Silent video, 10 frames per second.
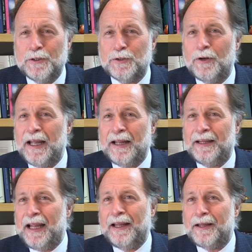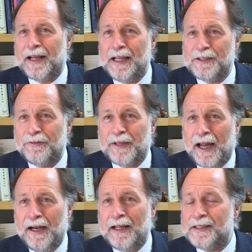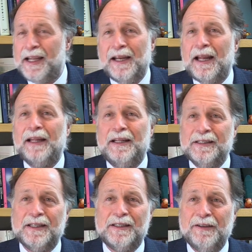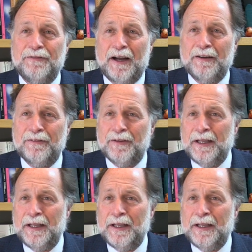So take the case of Thailand, say in 1965.